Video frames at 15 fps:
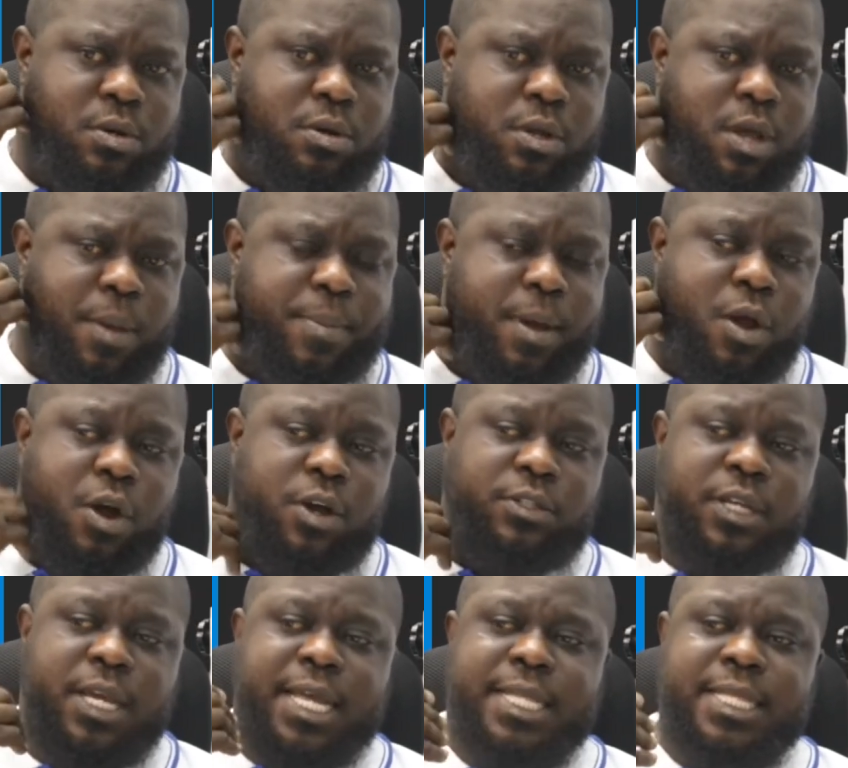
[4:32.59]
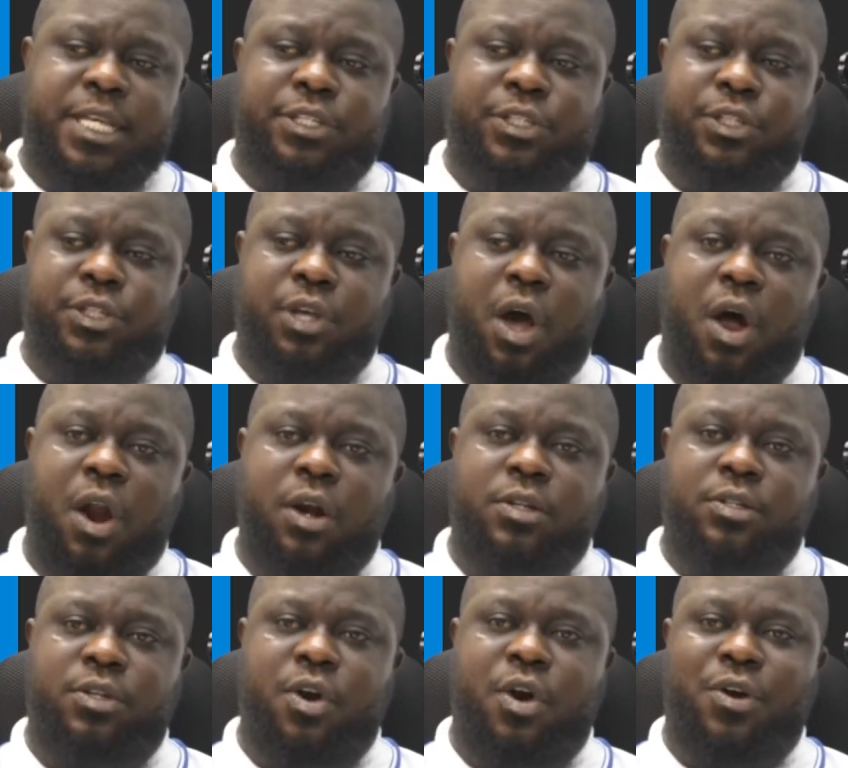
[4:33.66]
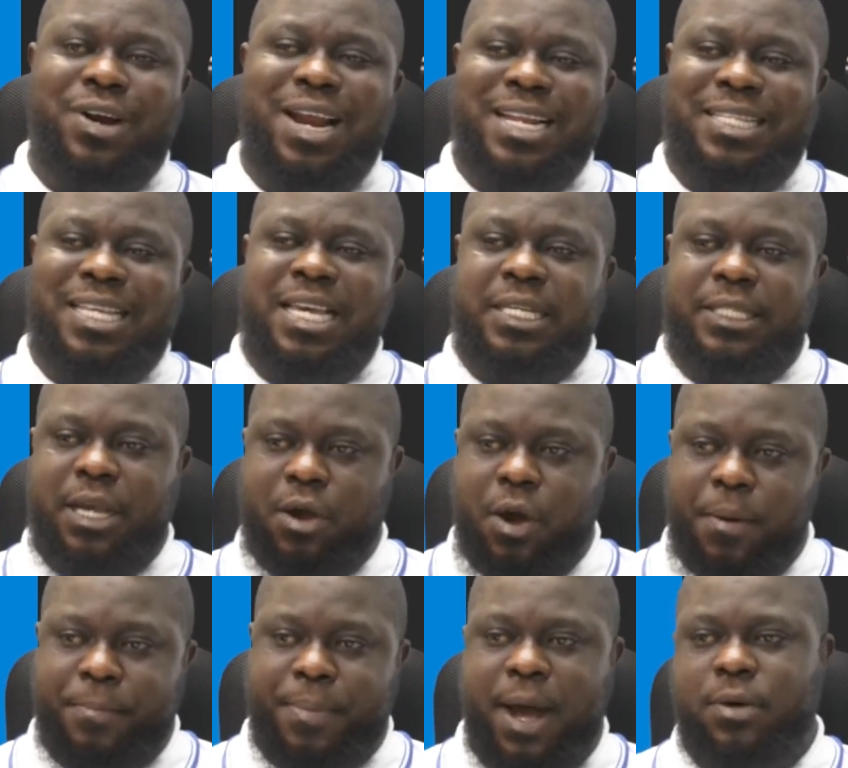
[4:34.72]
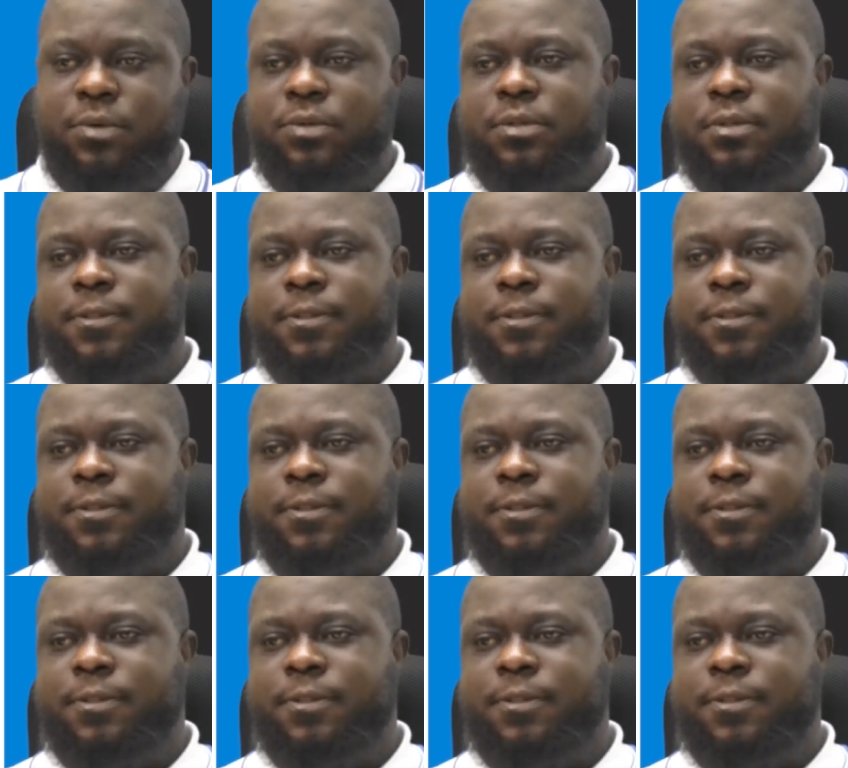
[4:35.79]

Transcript: Okay, because the salt already is a compound.